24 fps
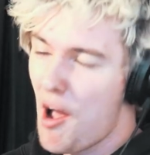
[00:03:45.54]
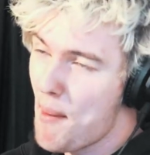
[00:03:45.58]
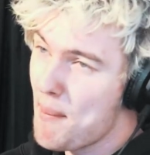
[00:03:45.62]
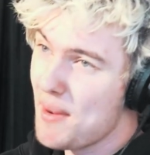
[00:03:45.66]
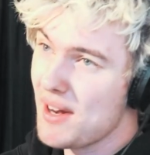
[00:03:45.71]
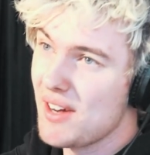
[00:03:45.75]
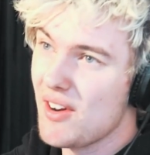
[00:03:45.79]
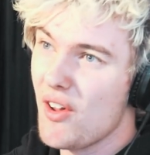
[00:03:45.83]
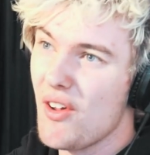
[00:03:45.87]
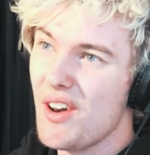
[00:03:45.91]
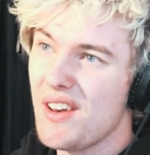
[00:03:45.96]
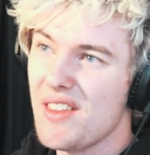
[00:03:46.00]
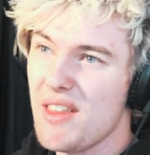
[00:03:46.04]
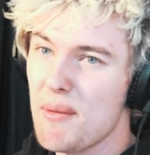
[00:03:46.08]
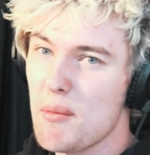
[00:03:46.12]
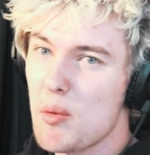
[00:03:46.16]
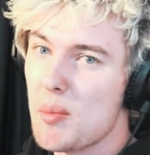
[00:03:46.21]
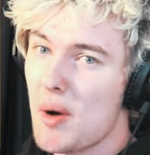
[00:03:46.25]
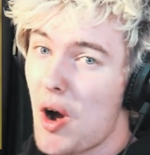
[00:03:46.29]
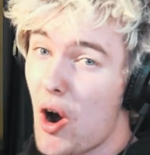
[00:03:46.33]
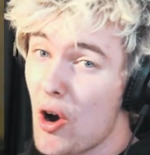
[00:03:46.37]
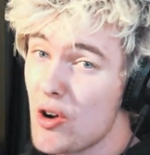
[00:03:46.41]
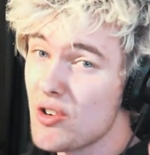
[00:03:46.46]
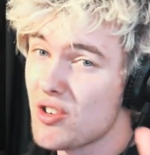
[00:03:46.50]
I've been learning them
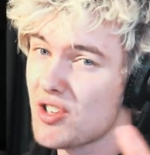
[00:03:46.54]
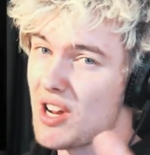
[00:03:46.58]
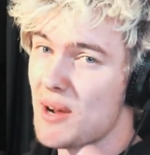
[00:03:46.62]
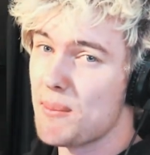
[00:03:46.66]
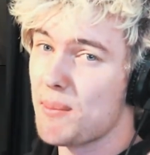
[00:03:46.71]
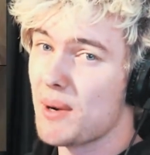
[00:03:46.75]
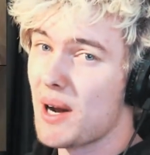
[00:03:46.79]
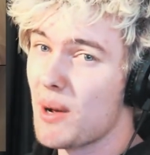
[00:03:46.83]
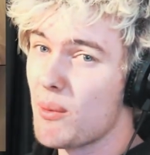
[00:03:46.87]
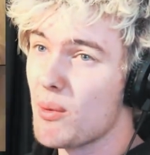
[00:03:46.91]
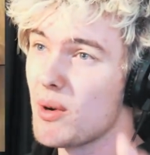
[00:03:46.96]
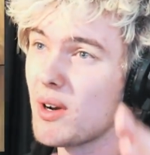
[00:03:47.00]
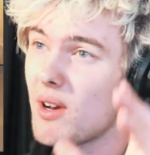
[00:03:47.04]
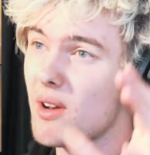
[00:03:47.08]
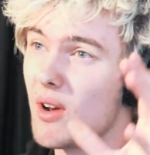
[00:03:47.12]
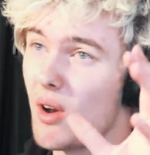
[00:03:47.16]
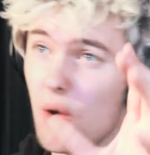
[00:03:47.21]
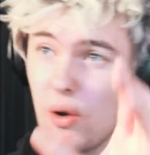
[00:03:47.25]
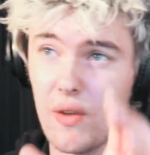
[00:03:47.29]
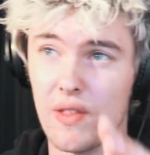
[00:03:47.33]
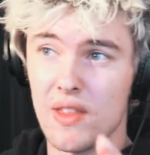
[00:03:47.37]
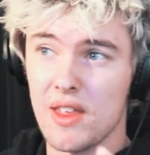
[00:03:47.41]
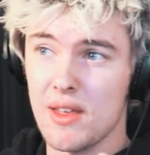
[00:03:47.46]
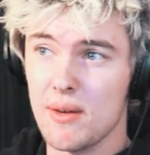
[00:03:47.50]
in my own time, but I want to
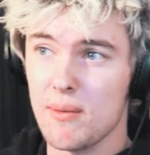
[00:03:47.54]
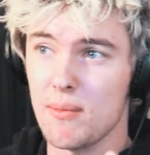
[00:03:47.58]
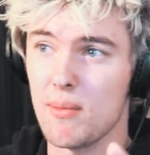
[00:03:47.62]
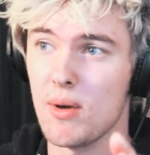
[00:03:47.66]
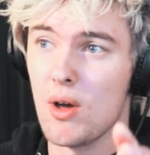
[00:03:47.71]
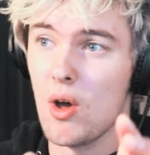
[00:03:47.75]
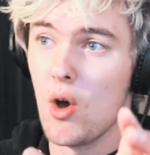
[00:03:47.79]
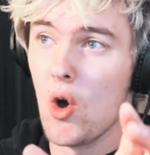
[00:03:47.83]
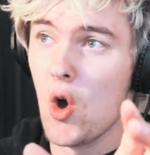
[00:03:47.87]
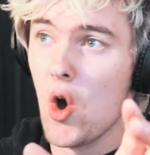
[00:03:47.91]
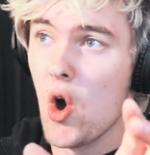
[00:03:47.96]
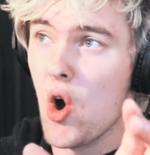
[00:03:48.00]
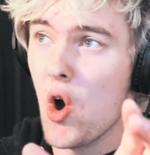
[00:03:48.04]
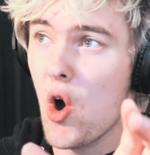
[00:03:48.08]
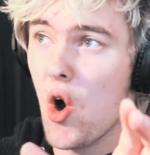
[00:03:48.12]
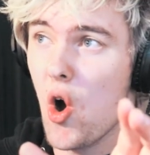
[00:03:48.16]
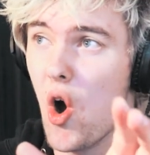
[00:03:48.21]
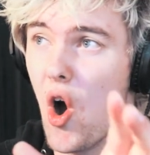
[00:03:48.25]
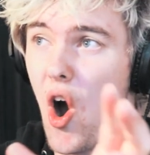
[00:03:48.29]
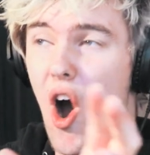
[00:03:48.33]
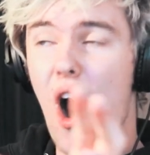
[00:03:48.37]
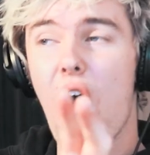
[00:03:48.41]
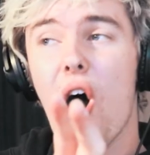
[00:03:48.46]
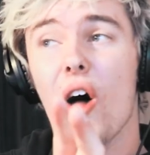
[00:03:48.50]
learn them.
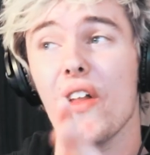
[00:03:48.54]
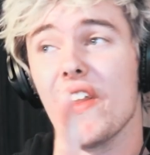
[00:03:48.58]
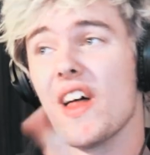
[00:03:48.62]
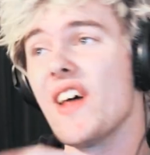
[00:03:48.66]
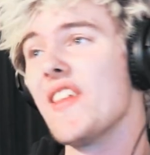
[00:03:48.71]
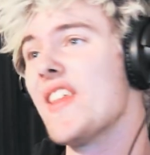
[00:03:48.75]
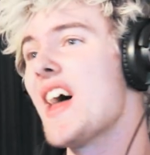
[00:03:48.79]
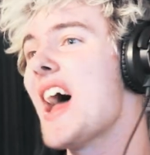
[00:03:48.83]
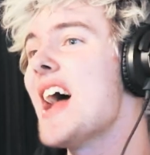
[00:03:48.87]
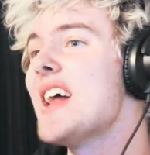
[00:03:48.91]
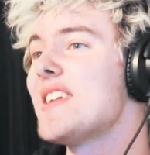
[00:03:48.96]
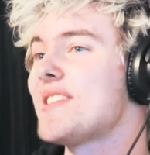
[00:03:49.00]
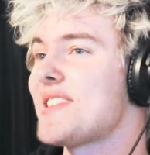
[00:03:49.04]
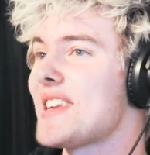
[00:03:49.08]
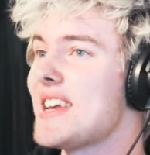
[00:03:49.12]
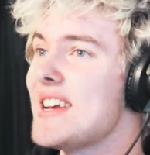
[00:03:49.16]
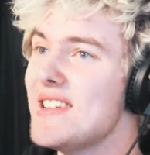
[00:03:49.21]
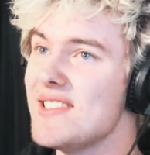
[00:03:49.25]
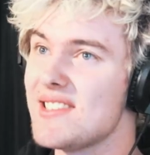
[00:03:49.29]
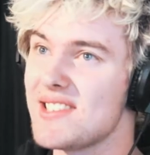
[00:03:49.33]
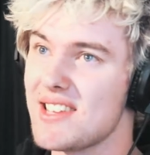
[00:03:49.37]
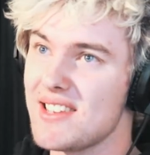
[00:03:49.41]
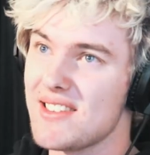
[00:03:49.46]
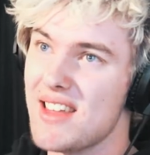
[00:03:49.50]
Oh, no, that's
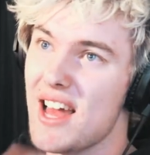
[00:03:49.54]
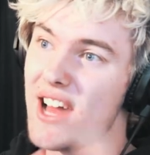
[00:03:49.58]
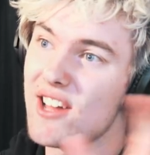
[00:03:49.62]
easy.